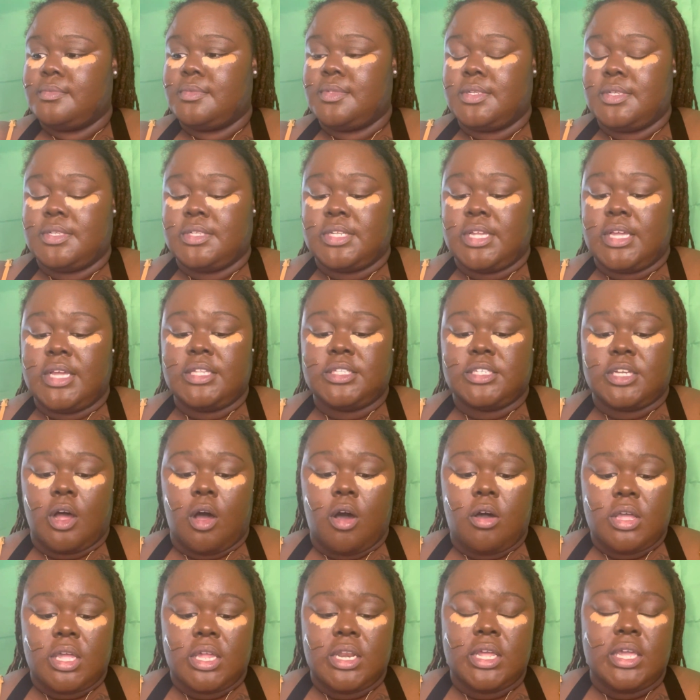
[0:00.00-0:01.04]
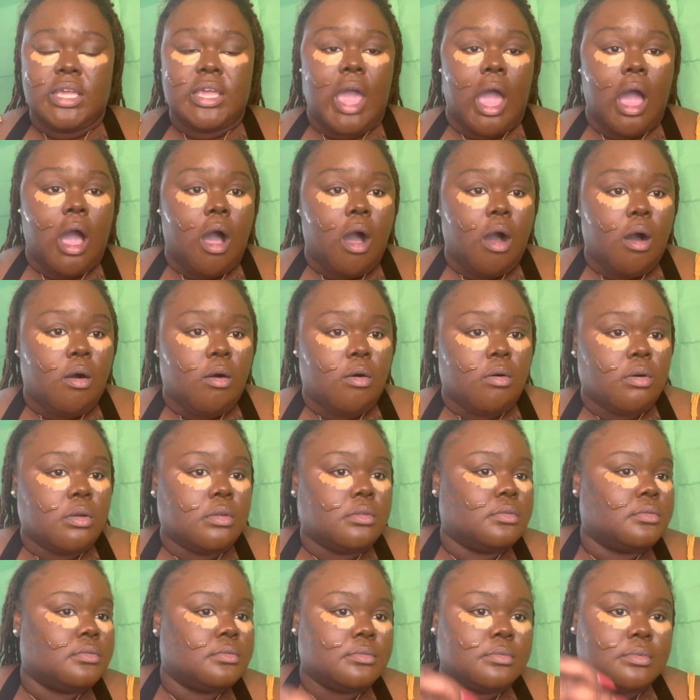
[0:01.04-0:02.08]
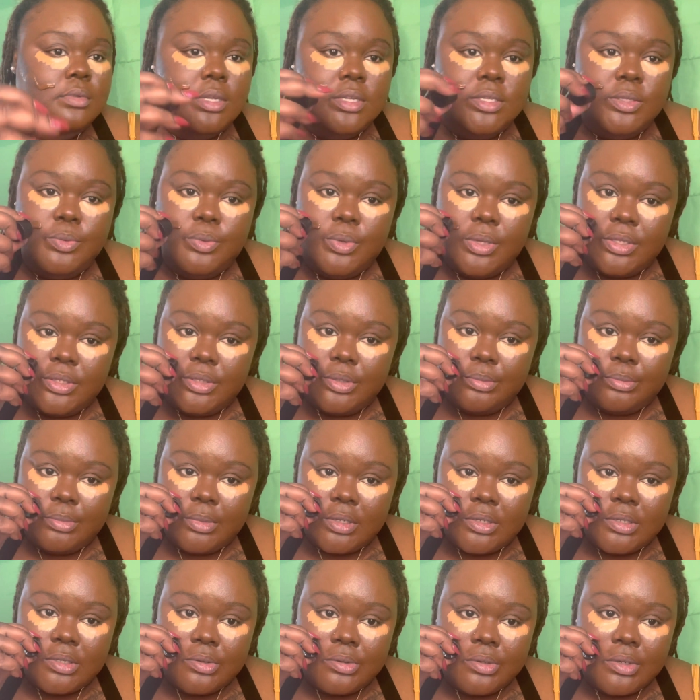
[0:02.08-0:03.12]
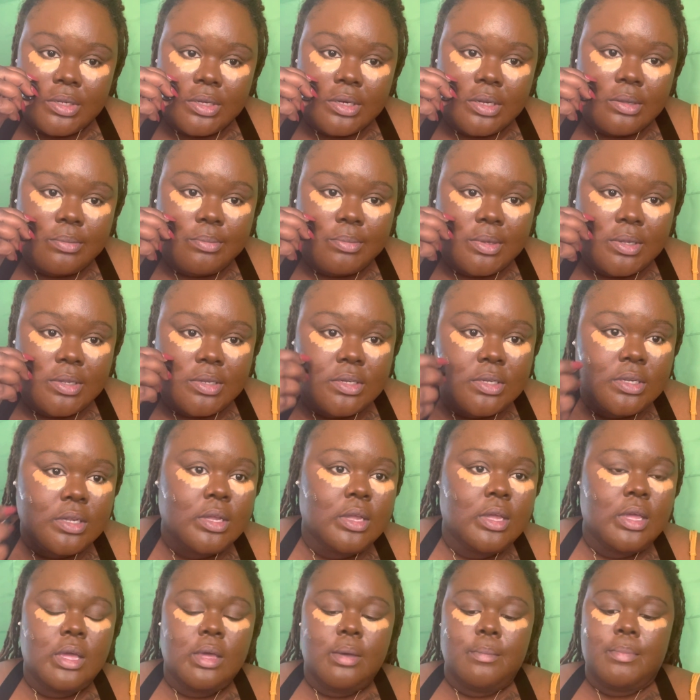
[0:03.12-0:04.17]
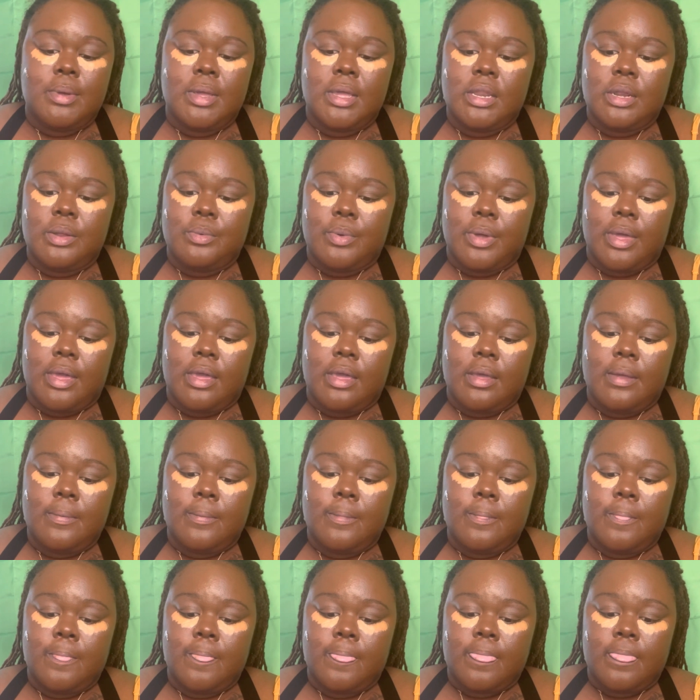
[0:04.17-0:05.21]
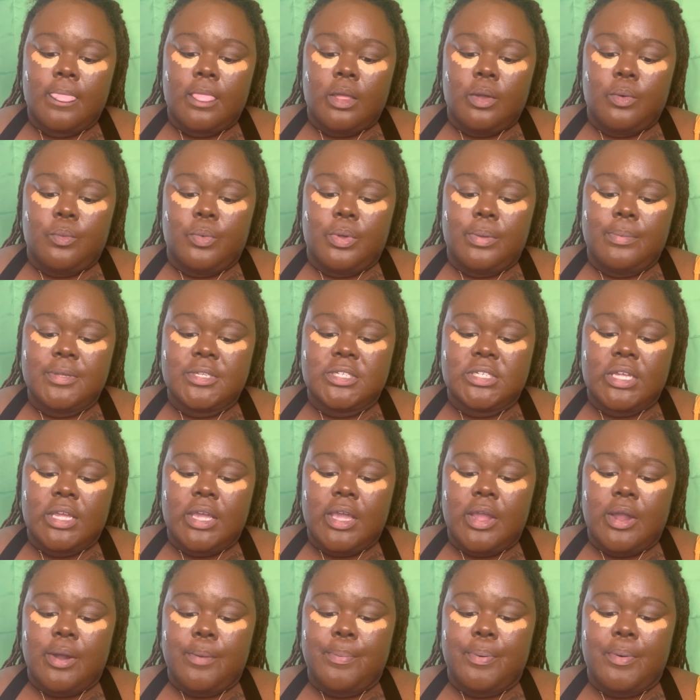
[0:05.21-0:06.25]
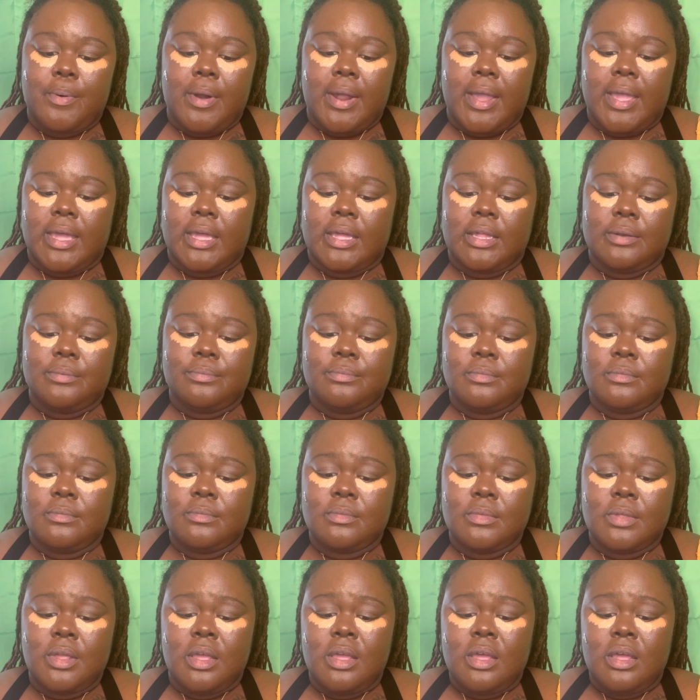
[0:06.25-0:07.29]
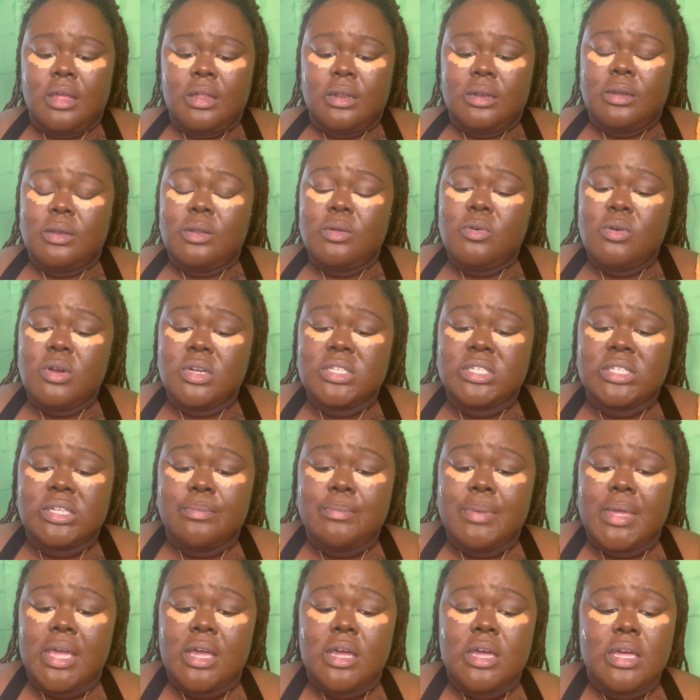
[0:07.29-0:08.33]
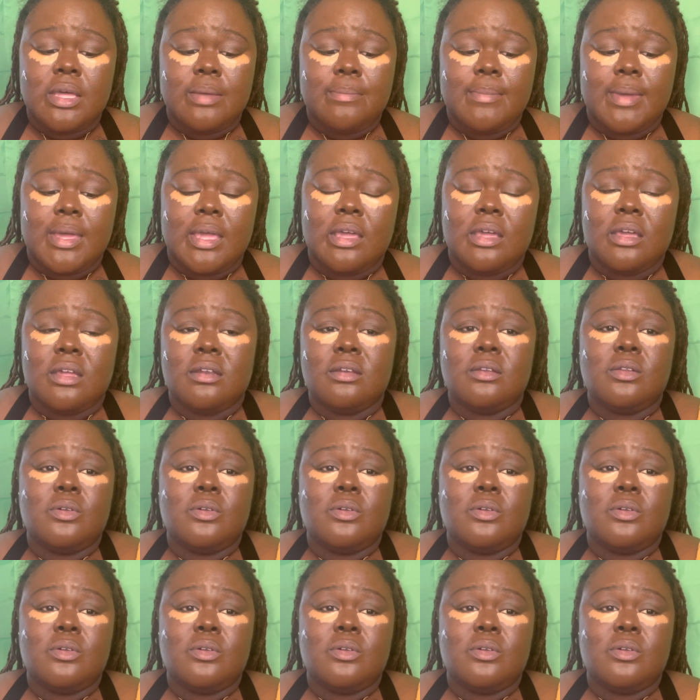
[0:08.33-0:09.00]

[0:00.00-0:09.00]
See, talking to y'all. That's way too much. I don't need that much. But anyway, We be sitting here praying, Lord, send me a good man.